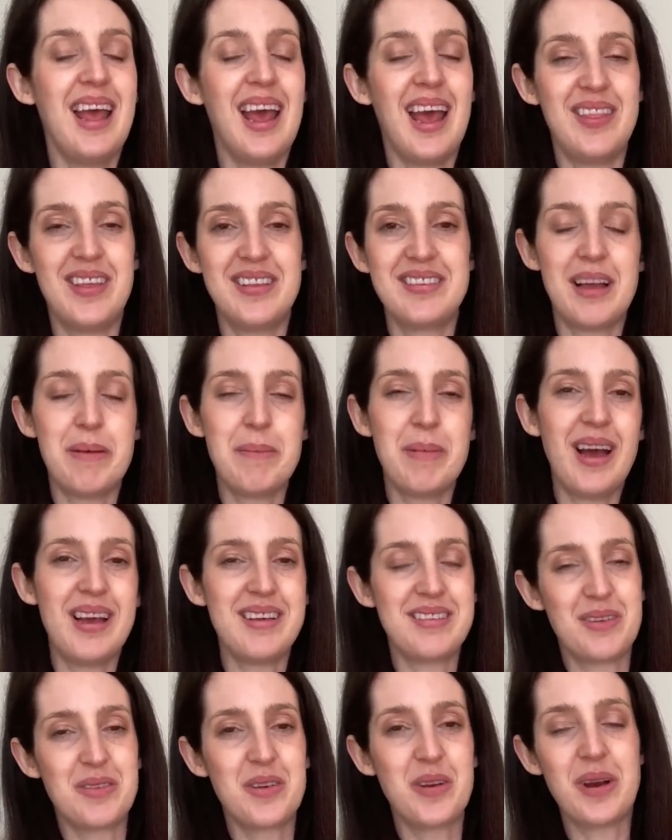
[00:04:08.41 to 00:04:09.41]
in the summer I
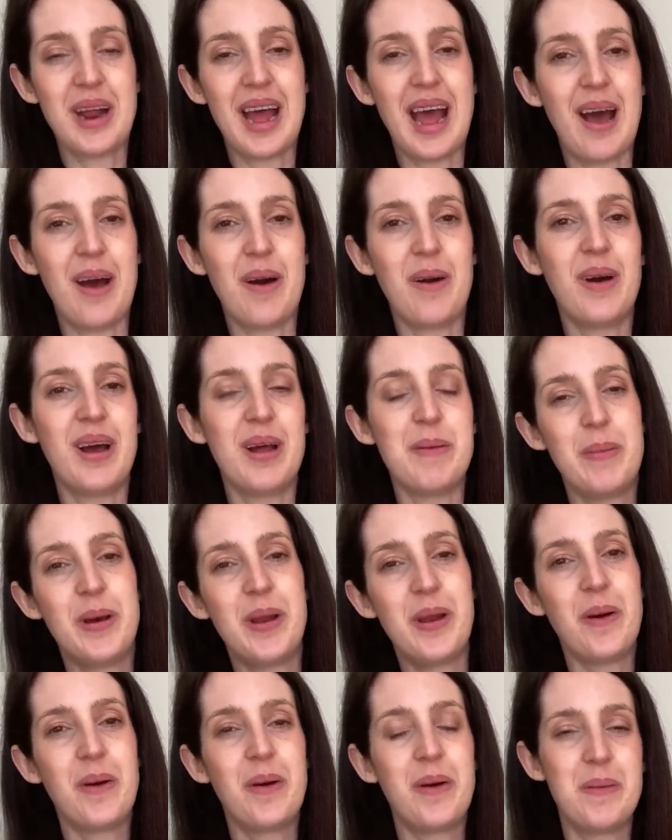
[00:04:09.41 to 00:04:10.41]
sort of got it out and
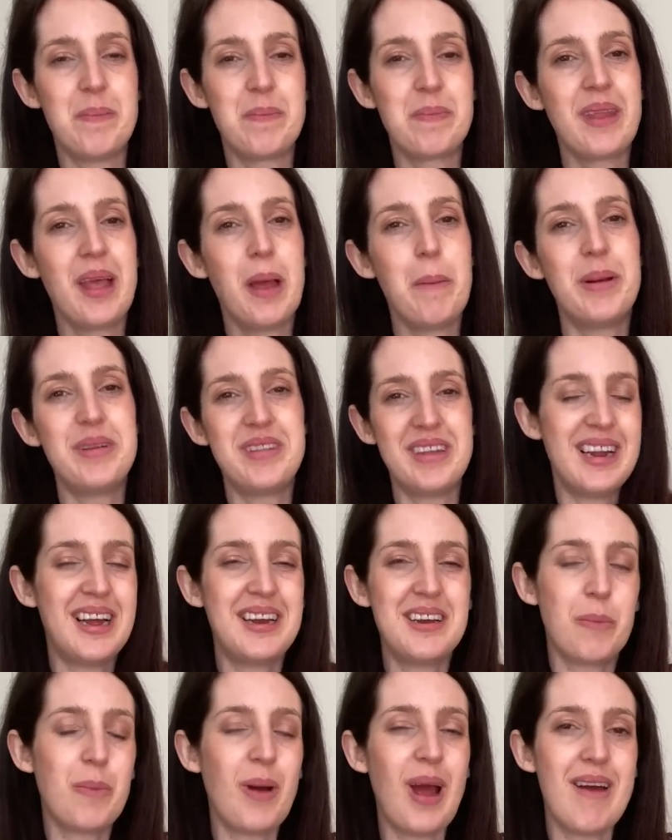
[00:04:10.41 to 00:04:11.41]
put it on but didn't
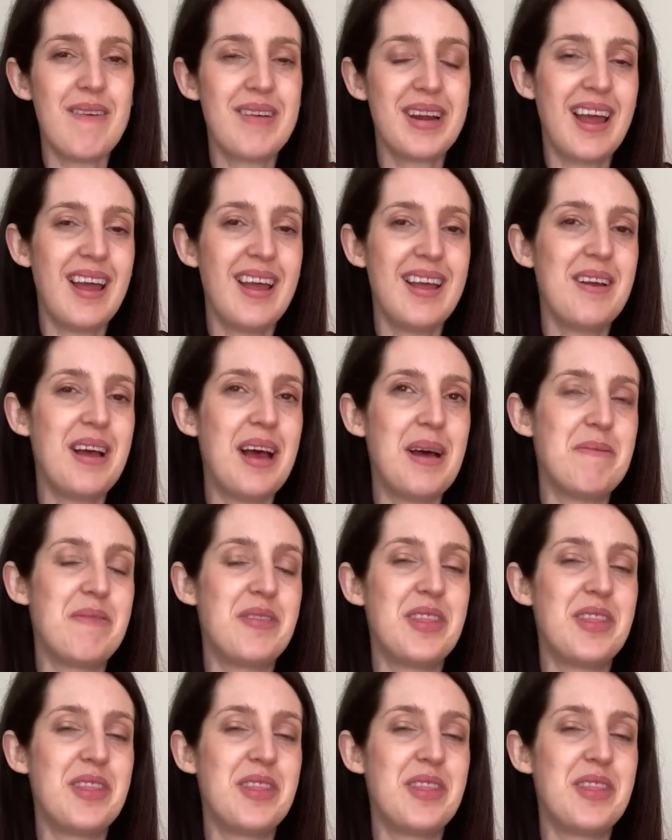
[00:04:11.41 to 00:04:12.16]
end up wearing it um,